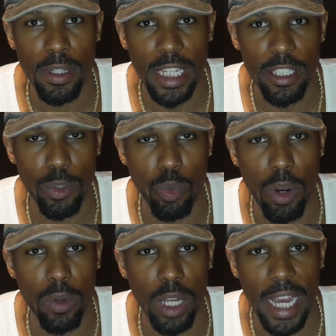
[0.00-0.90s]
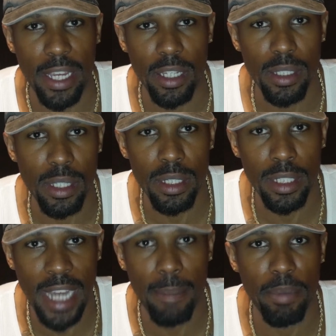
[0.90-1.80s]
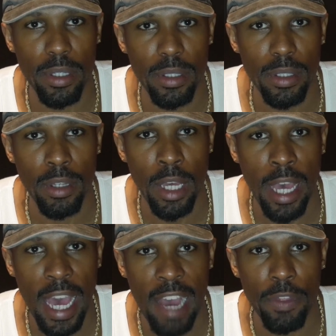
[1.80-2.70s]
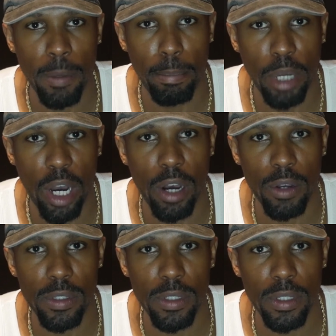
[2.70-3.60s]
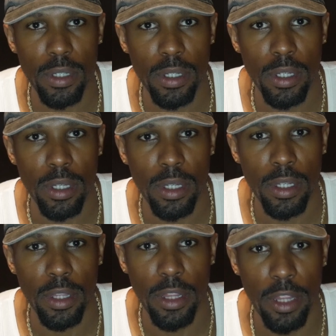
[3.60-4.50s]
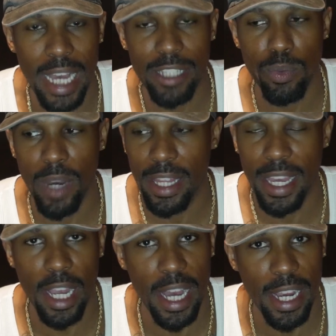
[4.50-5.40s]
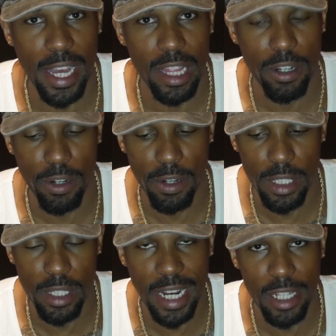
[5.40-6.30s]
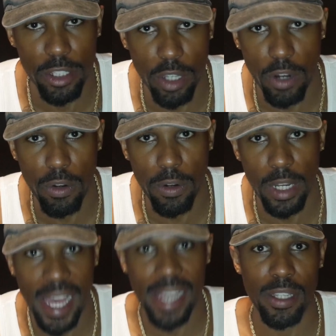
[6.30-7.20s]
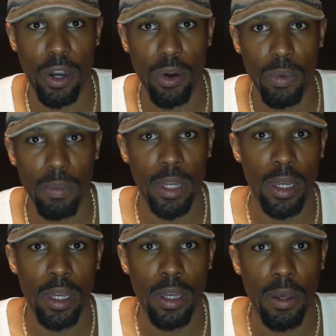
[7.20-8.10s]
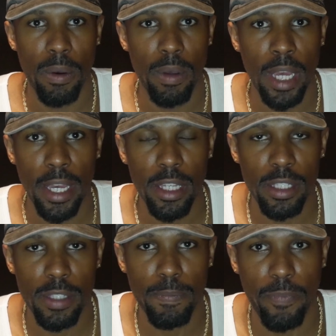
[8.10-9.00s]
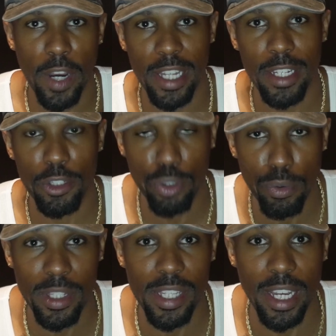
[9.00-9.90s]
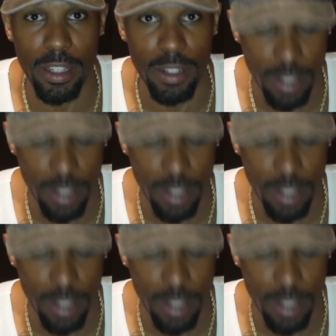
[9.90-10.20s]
that she won't like. Stop it. Have the balls. That's why that guy got the girl. He's not a jerk or an asshole. He's just fucking the truth teller.